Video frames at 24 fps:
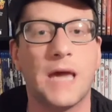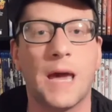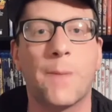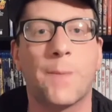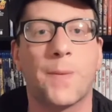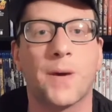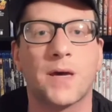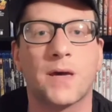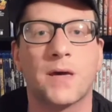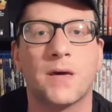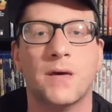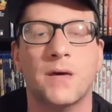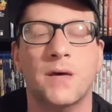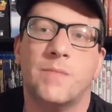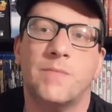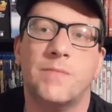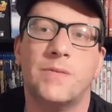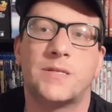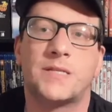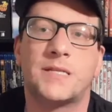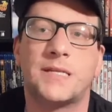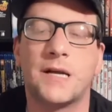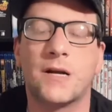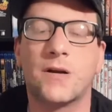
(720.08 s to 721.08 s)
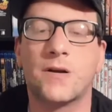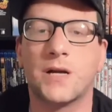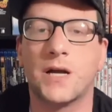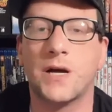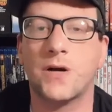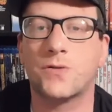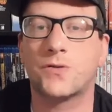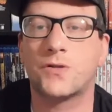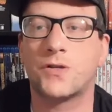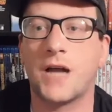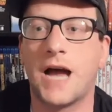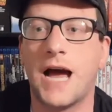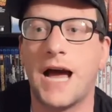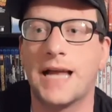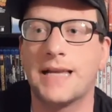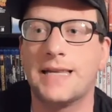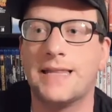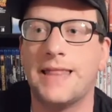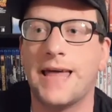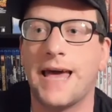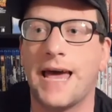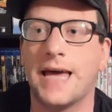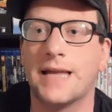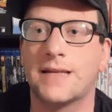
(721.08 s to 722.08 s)
epic. Mysterio
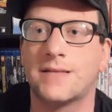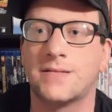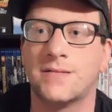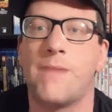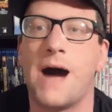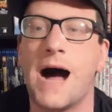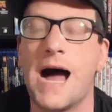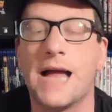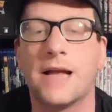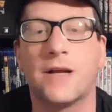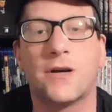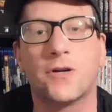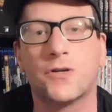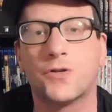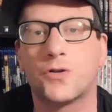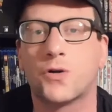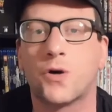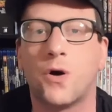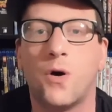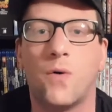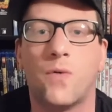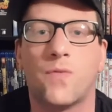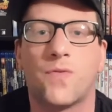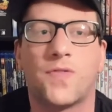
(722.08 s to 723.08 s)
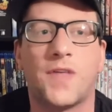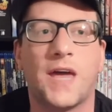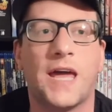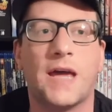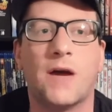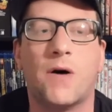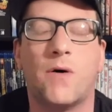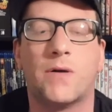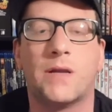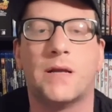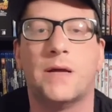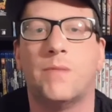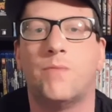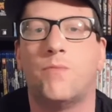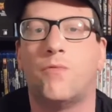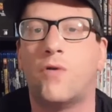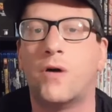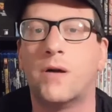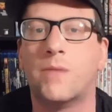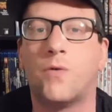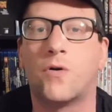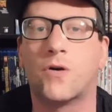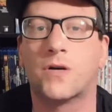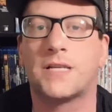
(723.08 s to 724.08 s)
tried that mind control thing on him
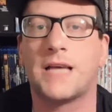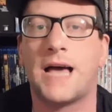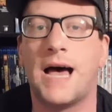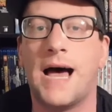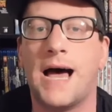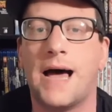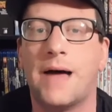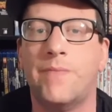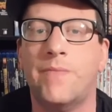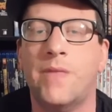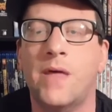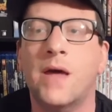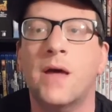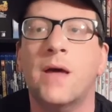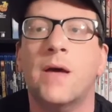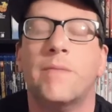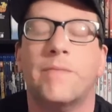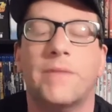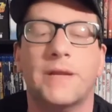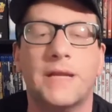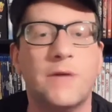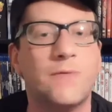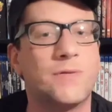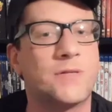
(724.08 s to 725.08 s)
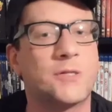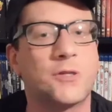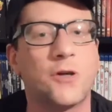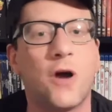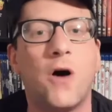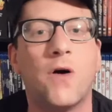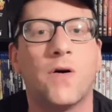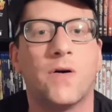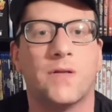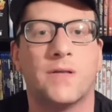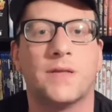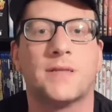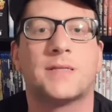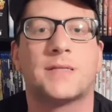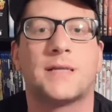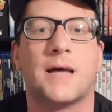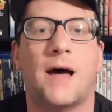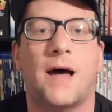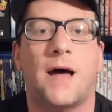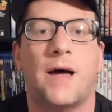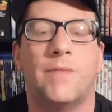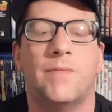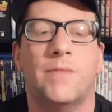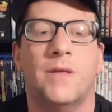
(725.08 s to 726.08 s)
one more time, but he was stronger this
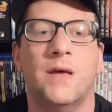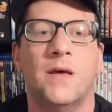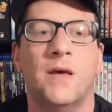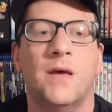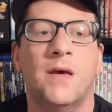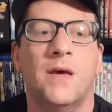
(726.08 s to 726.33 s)
time.